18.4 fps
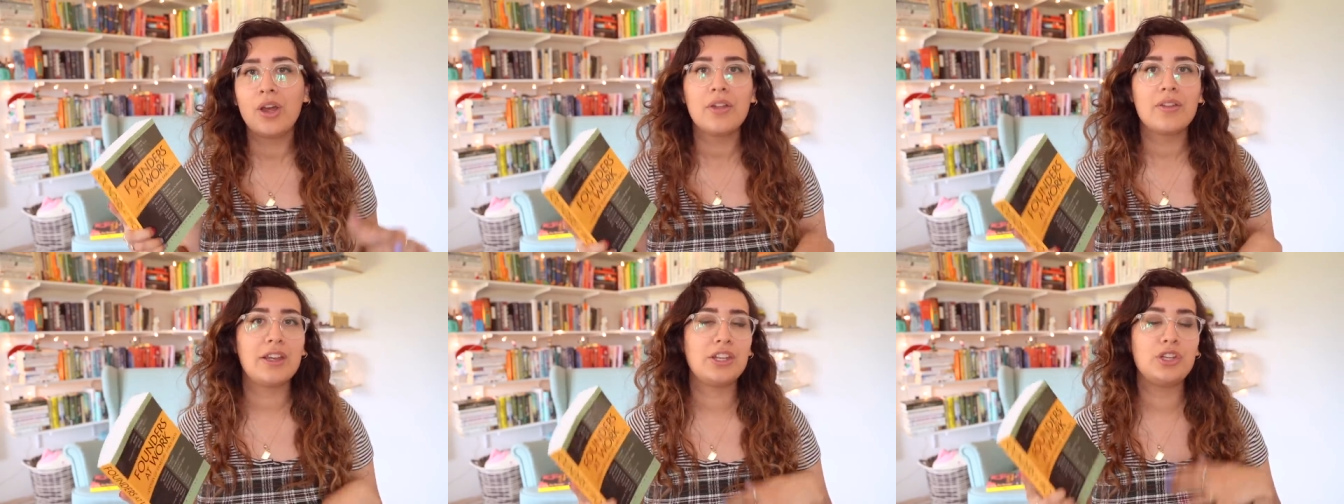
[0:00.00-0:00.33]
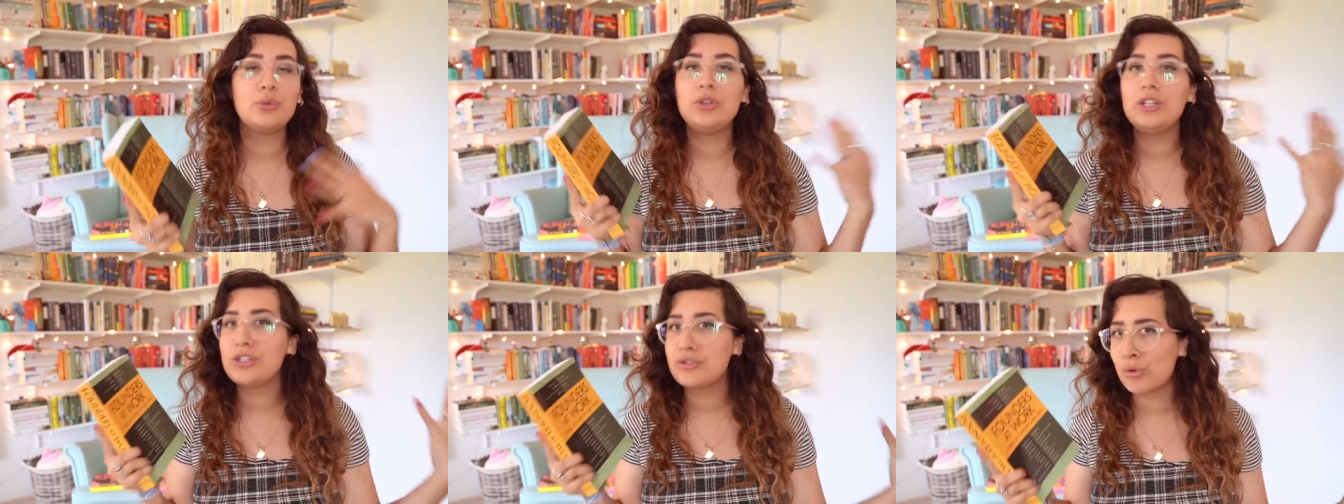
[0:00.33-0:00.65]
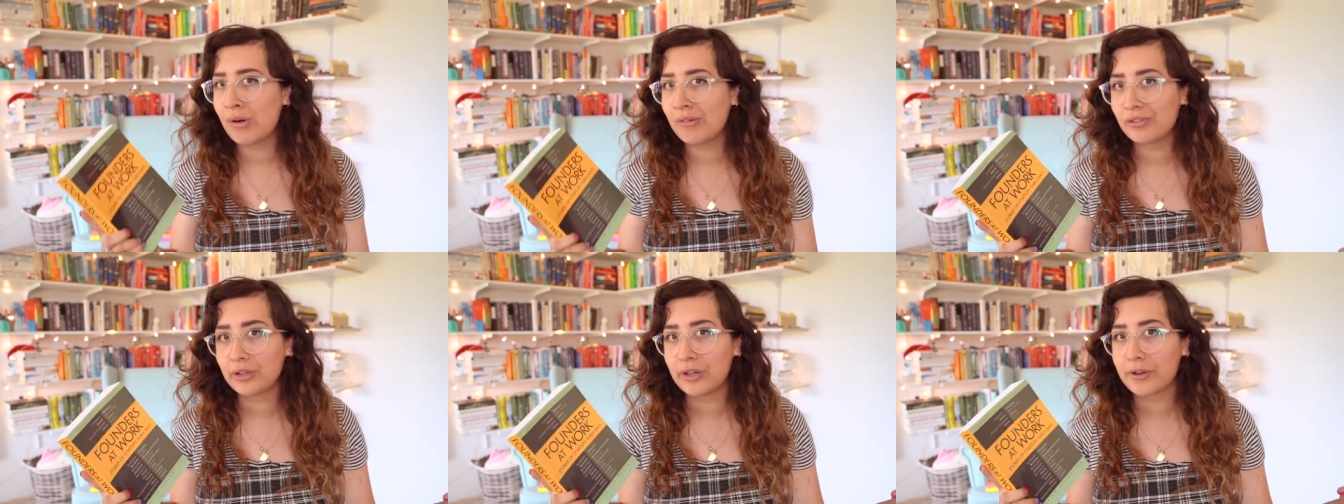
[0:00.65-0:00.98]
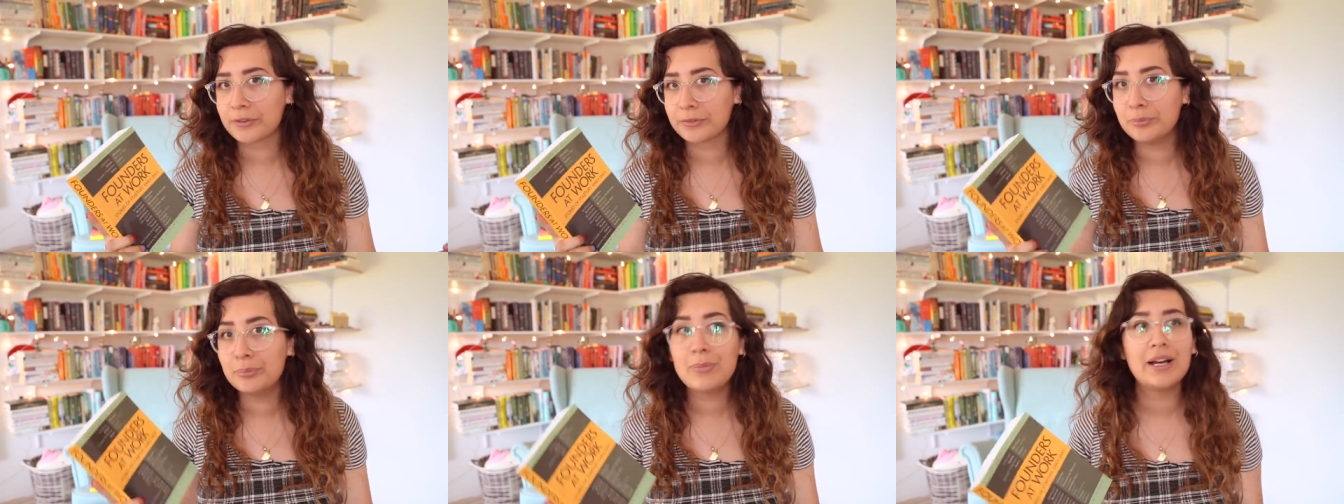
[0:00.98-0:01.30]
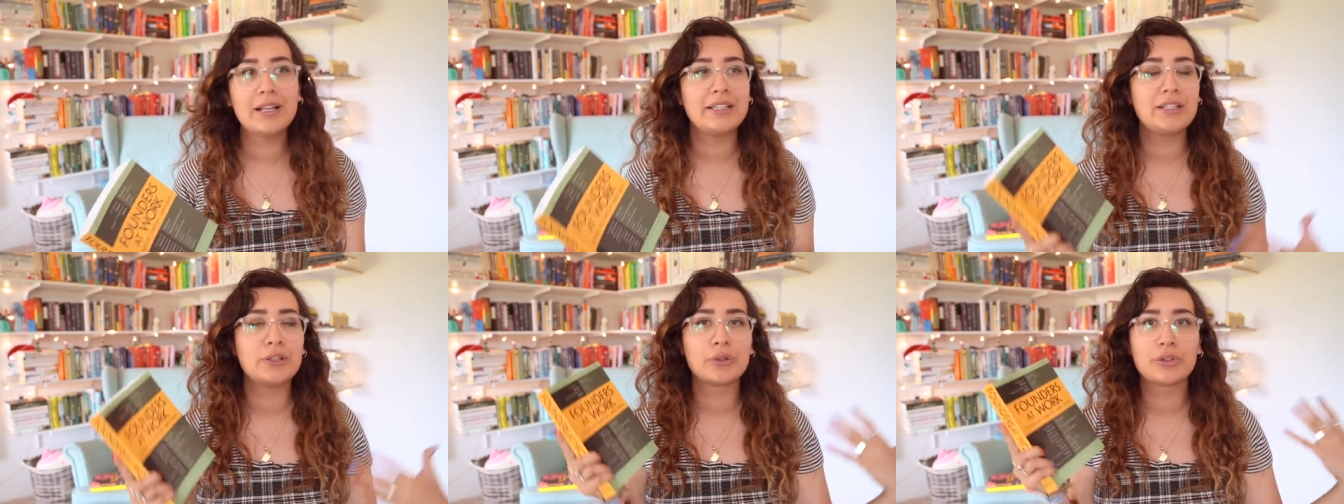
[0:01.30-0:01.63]
that you need to have a lot of
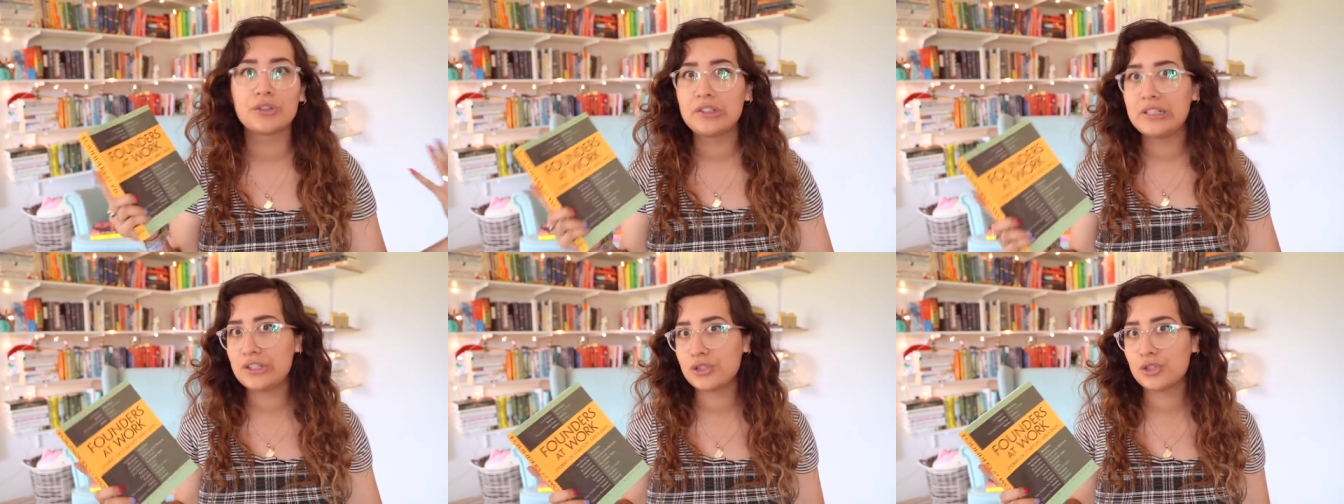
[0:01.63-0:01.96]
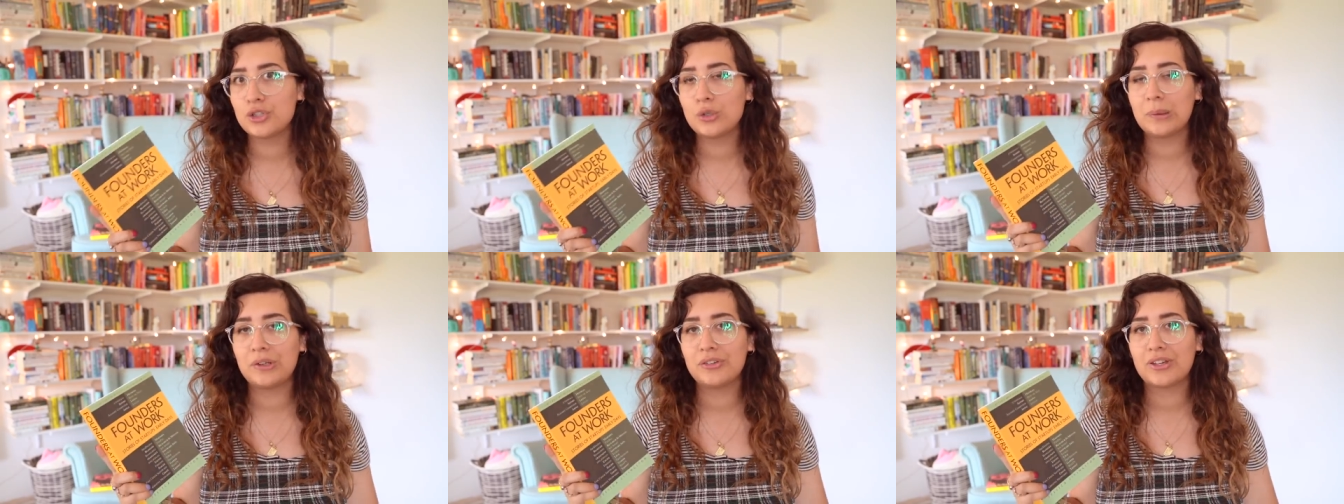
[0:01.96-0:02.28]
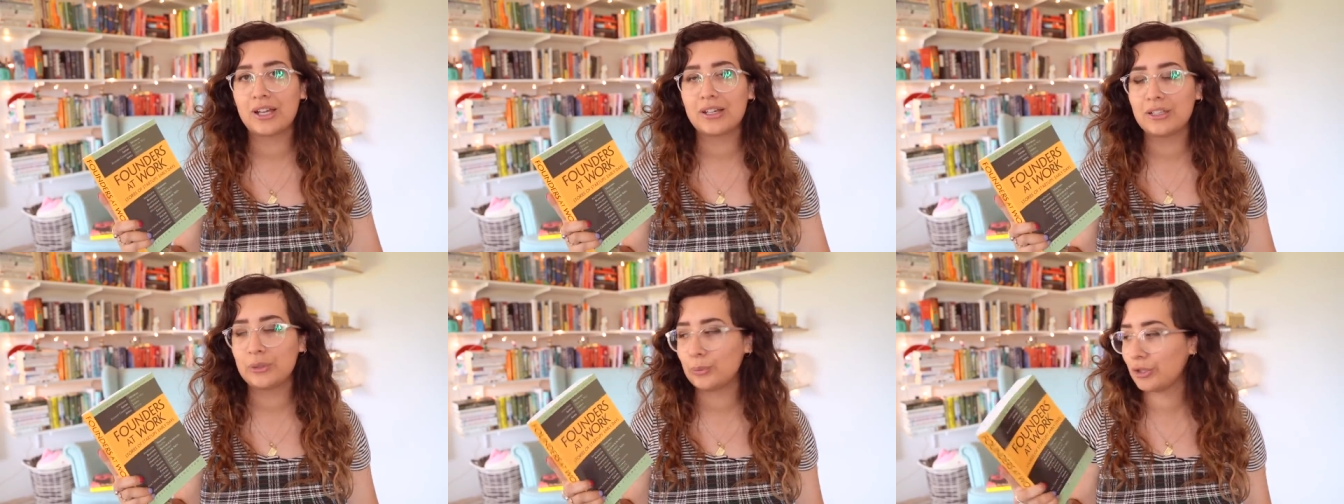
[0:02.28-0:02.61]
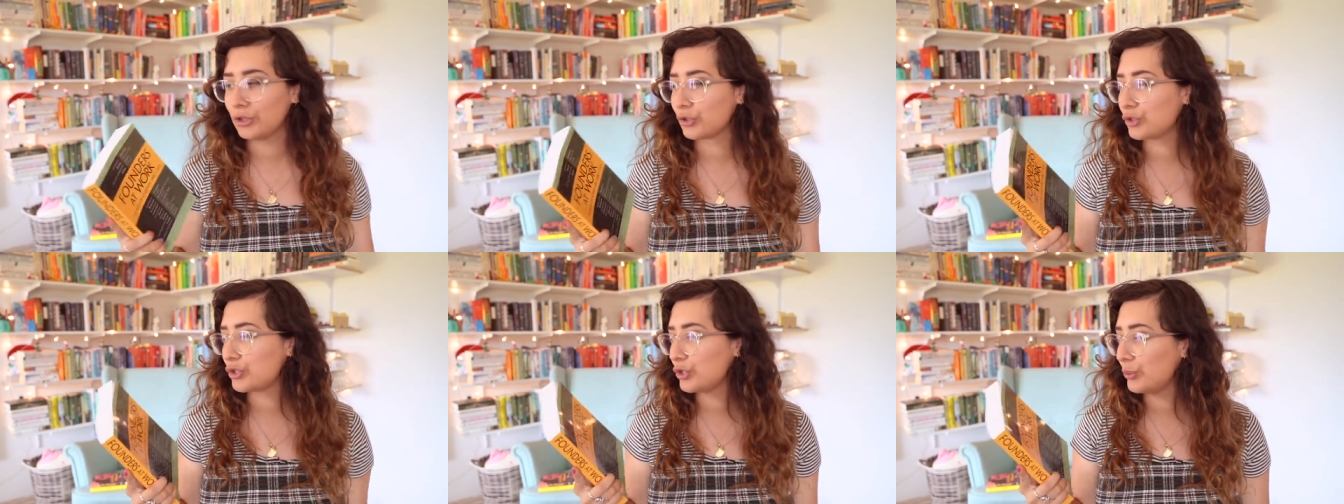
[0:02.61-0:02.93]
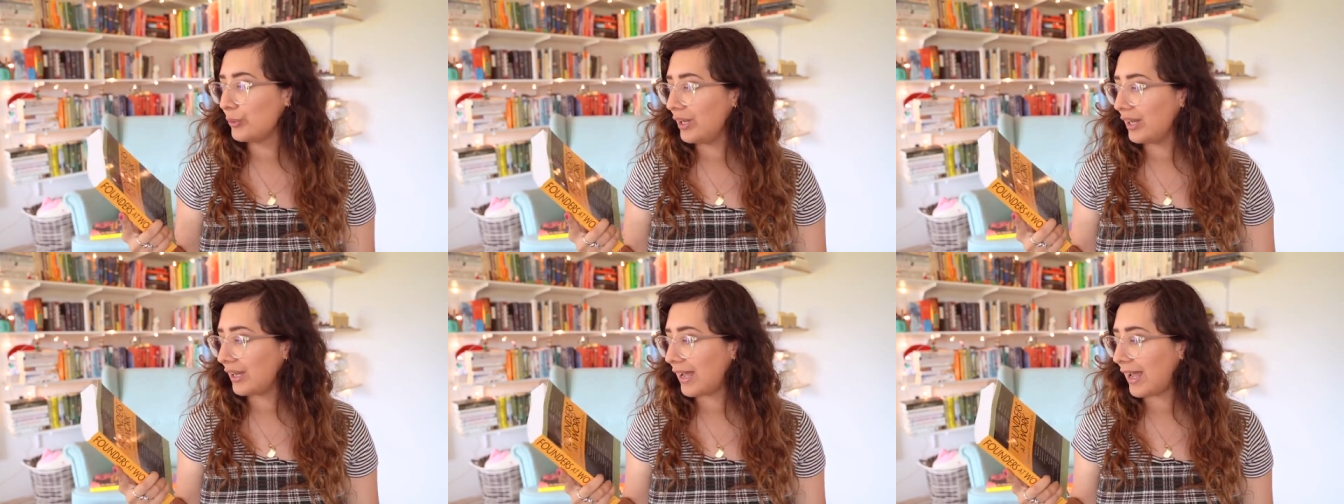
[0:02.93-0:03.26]
money or you need to know exactly what you're
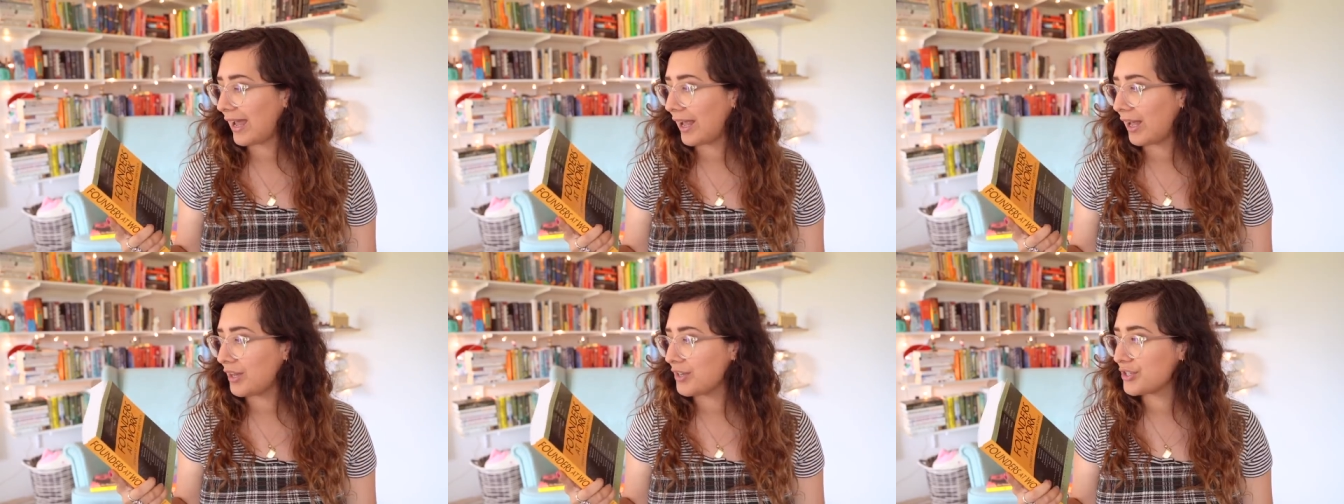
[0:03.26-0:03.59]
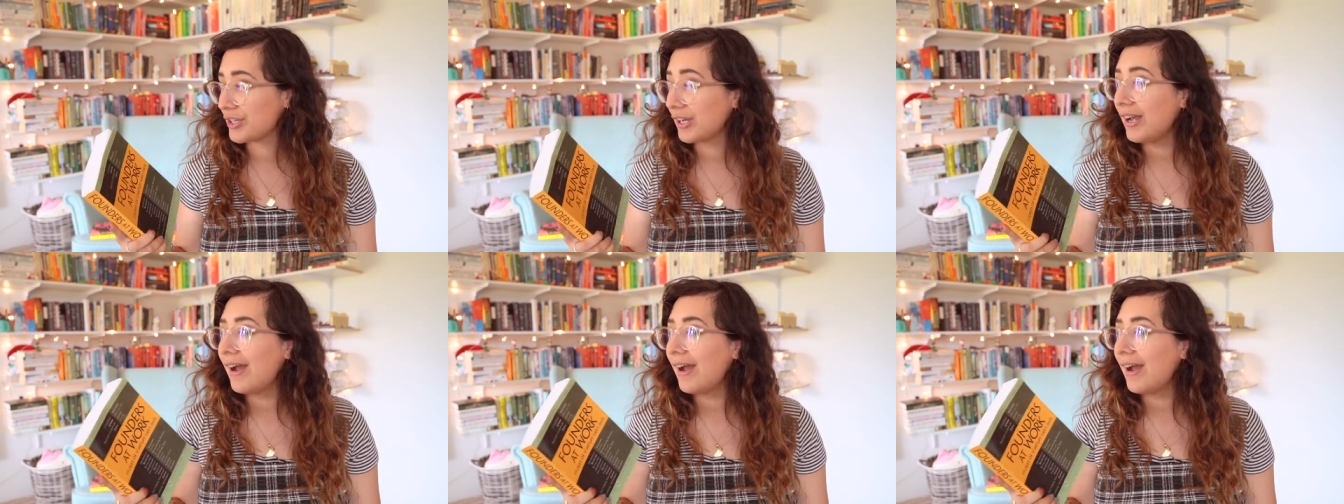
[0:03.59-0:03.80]
doing. And